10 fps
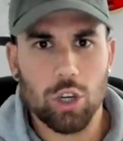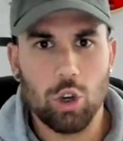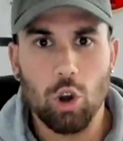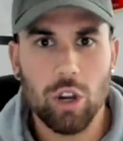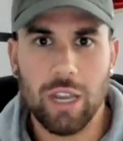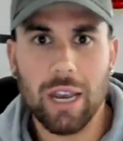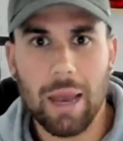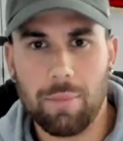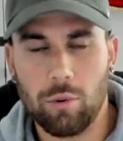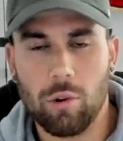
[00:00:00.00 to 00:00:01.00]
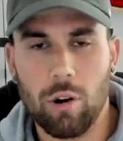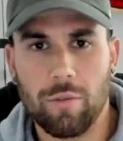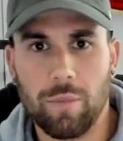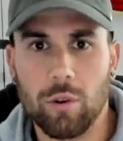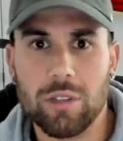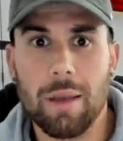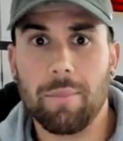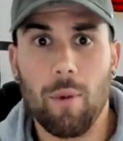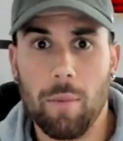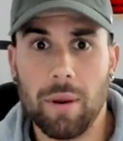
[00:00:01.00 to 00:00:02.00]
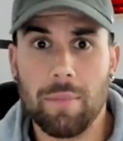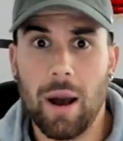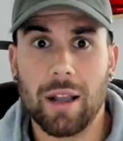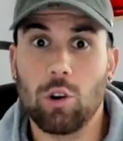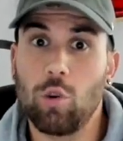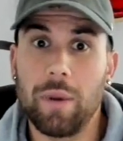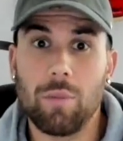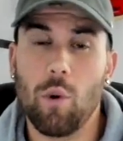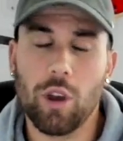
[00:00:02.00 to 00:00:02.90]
you're not going to get capital growth, because that property market could be